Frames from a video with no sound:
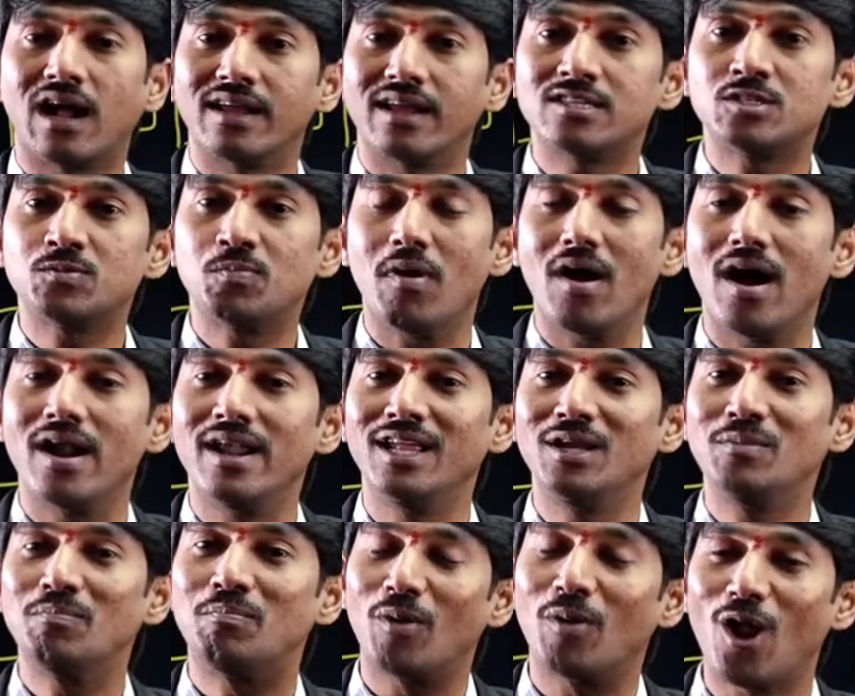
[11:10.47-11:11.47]

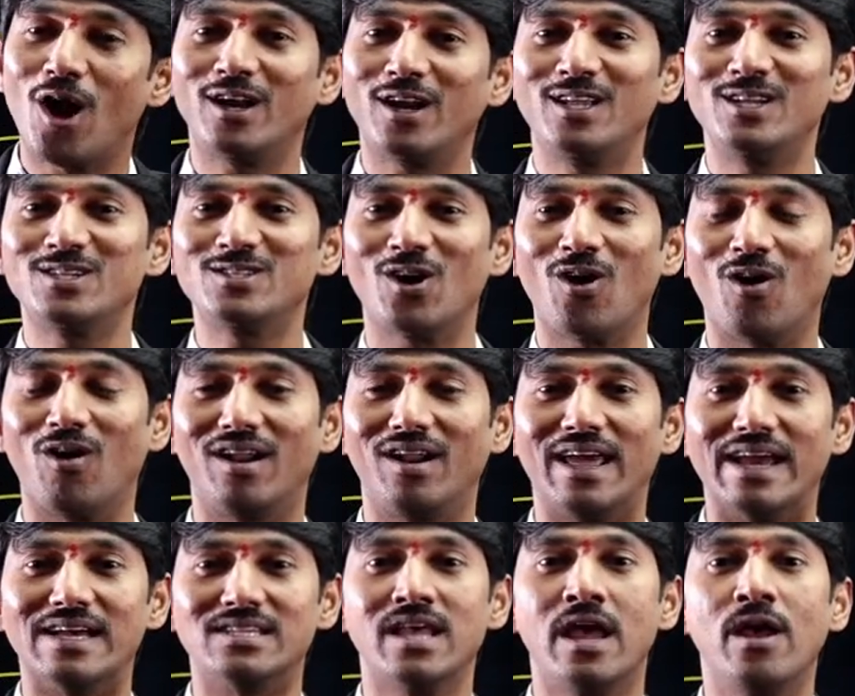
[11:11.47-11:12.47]
corresponding plot is
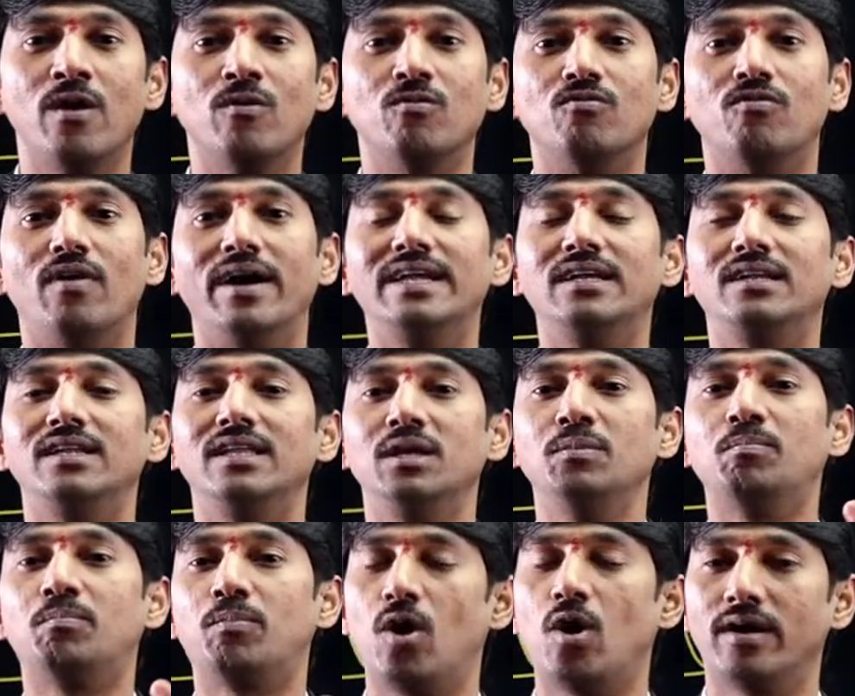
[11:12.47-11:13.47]
called as
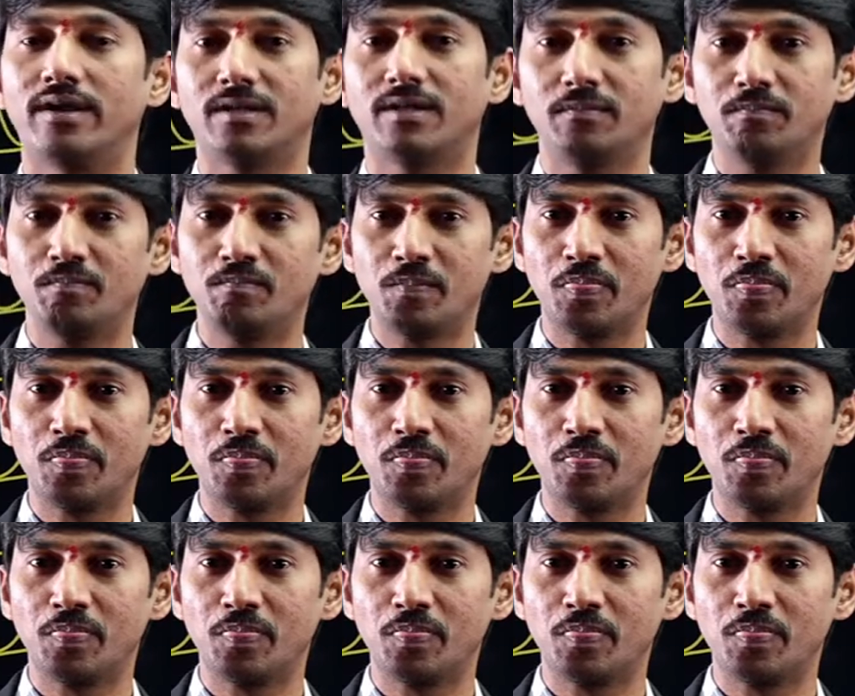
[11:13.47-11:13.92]
YT plot.